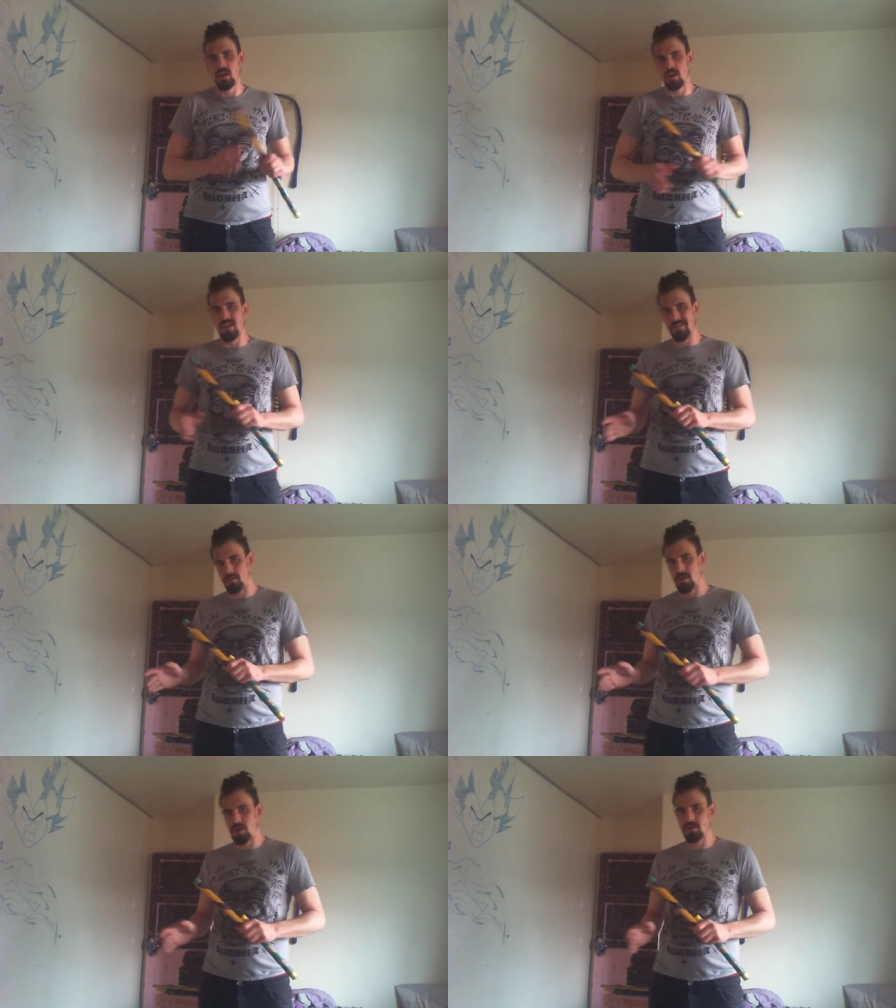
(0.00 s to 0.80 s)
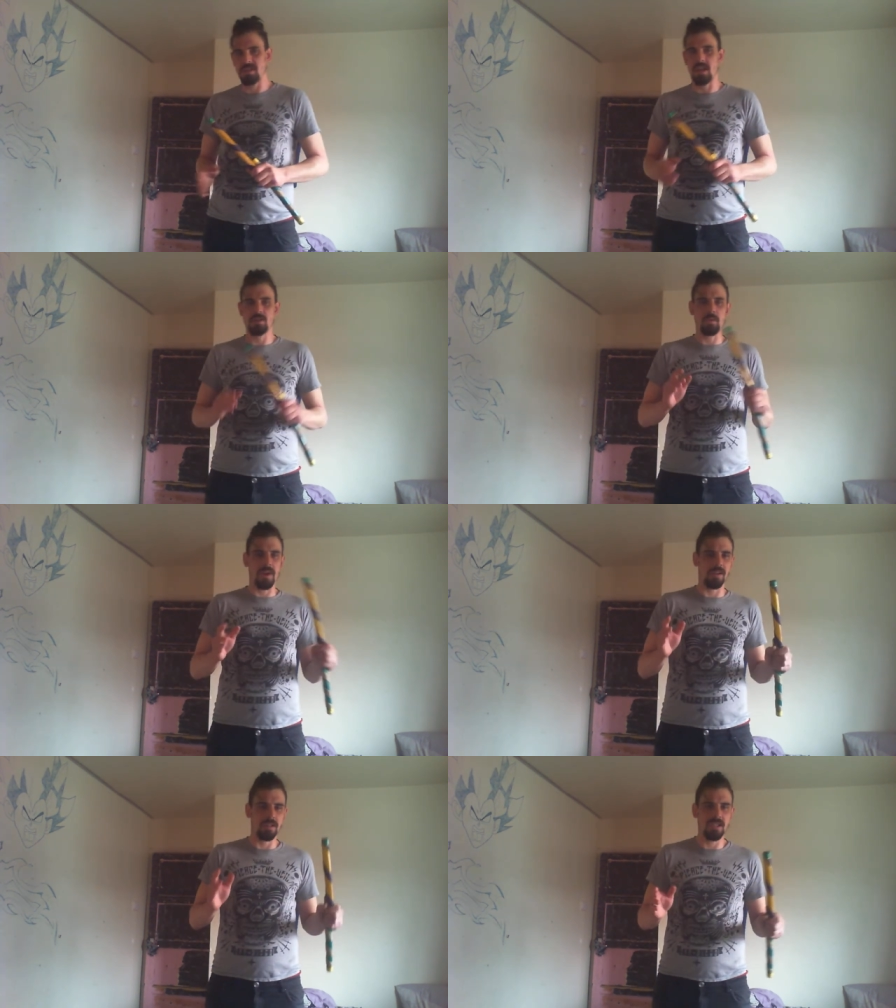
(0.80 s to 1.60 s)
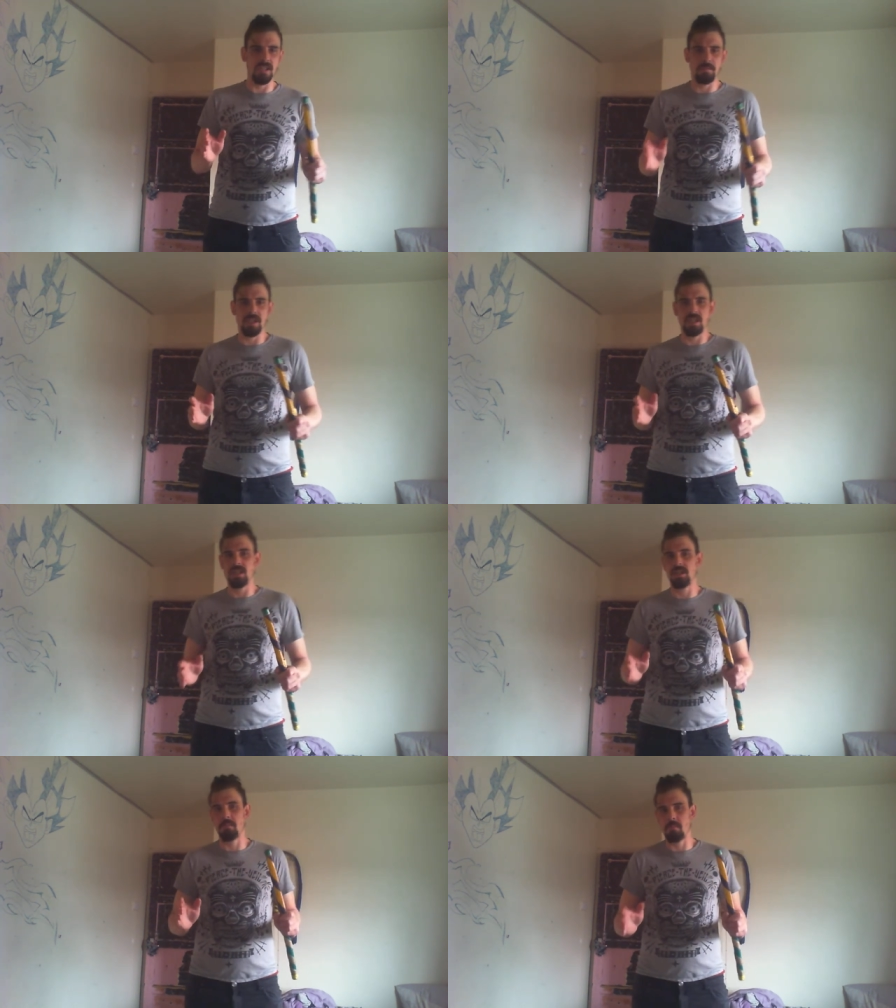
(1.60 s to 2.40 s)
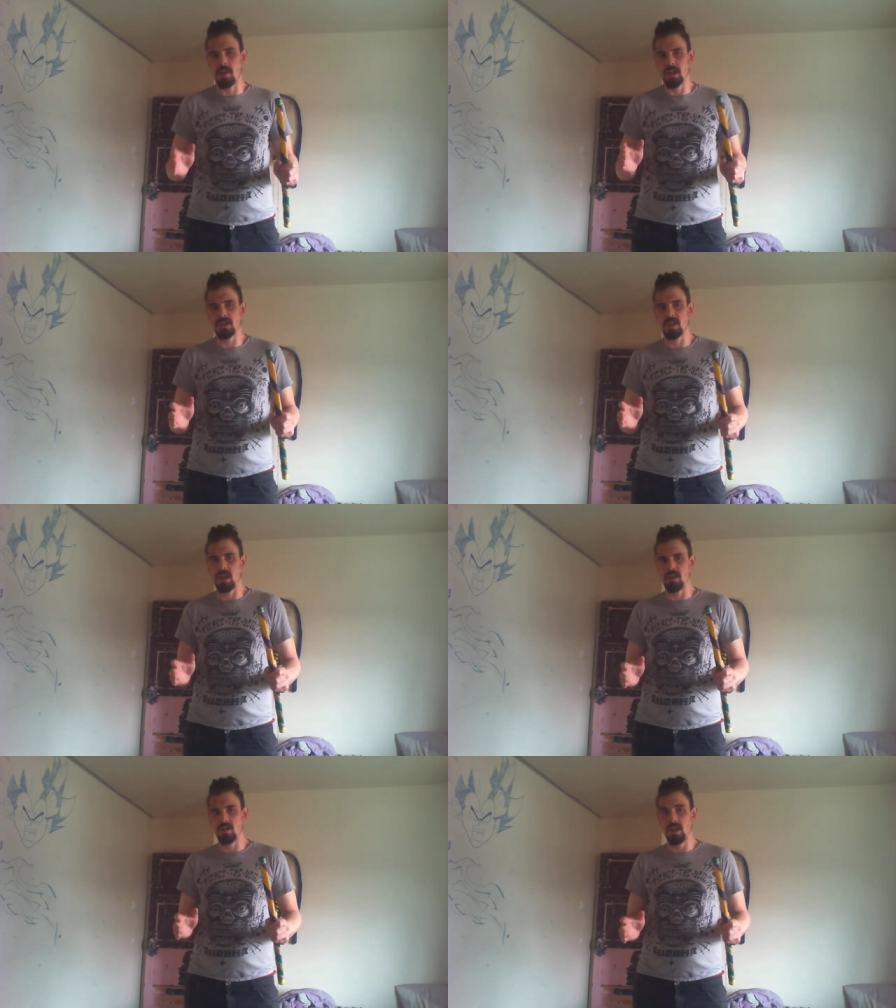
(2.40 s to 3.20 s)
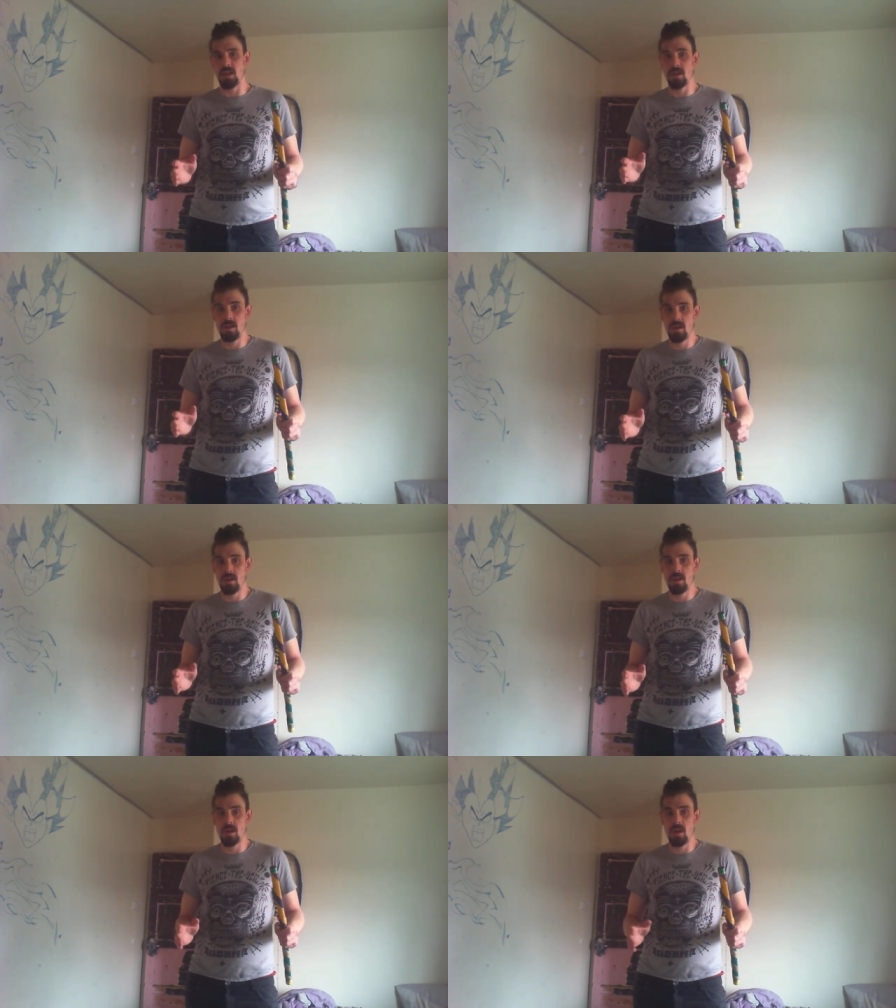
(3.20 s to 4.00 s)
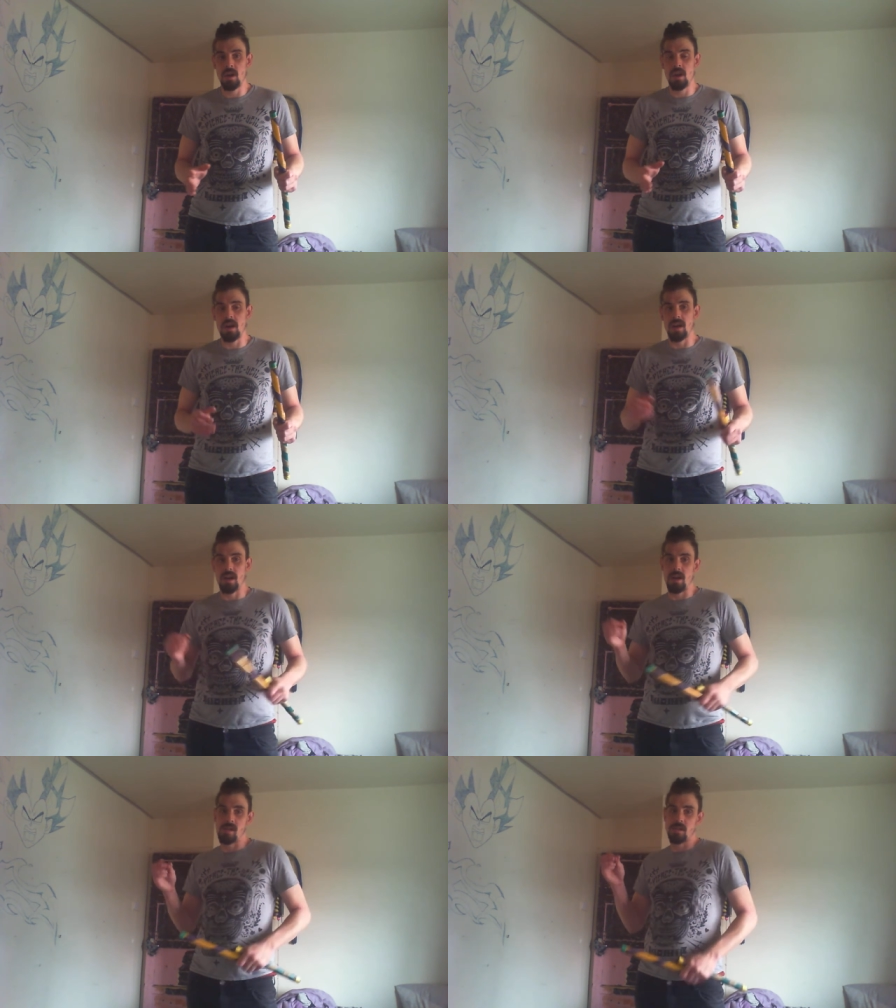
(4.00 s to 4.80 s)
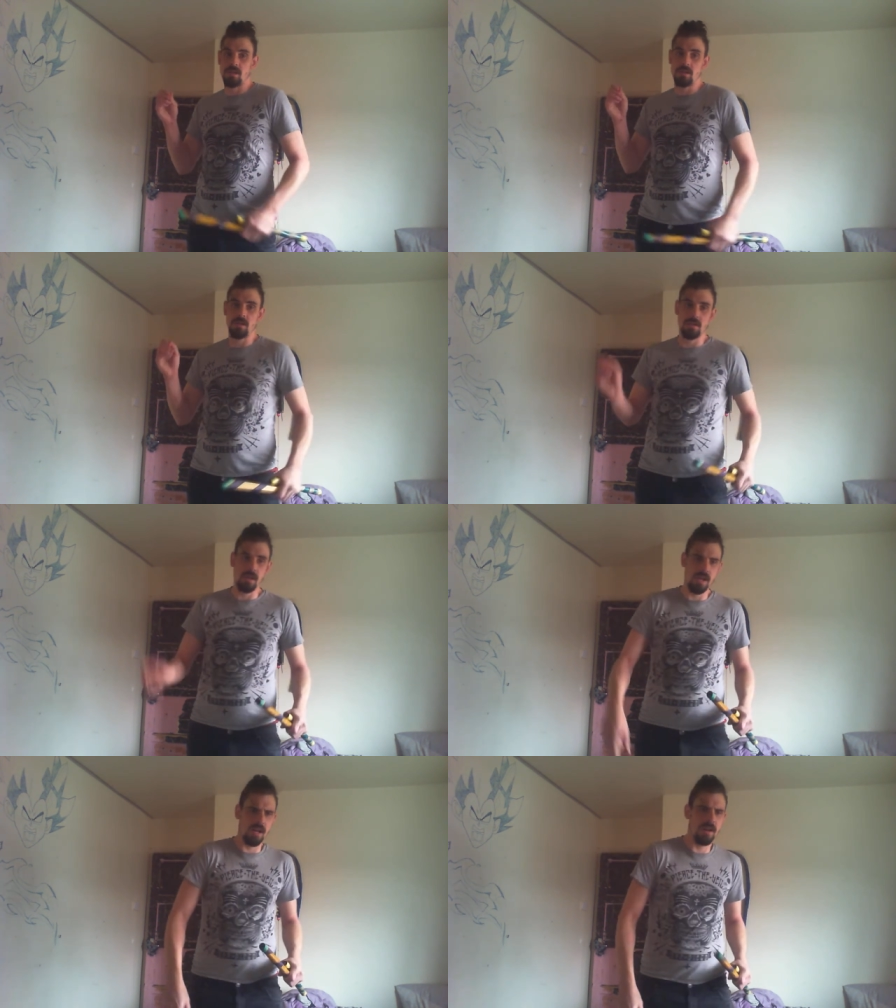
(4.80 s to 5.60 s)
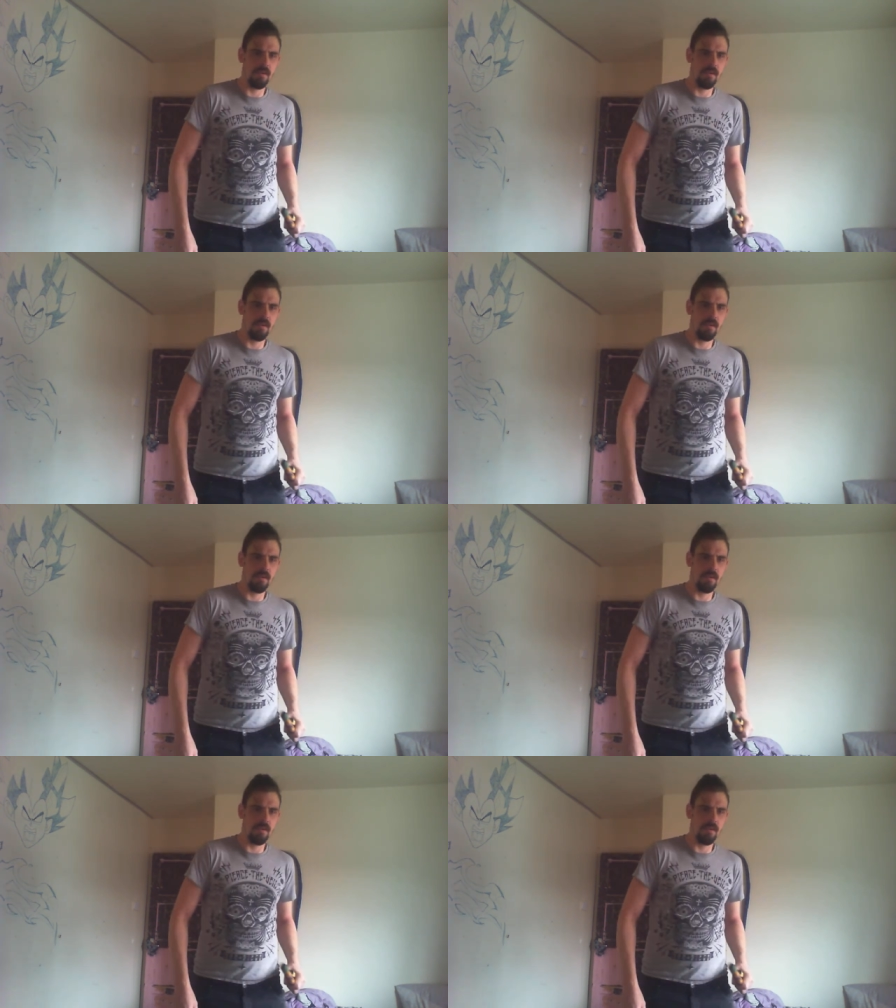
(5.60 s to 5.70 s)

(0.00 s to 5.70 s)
and I've got my own style, so I'm going to be teaching my style here and yeah.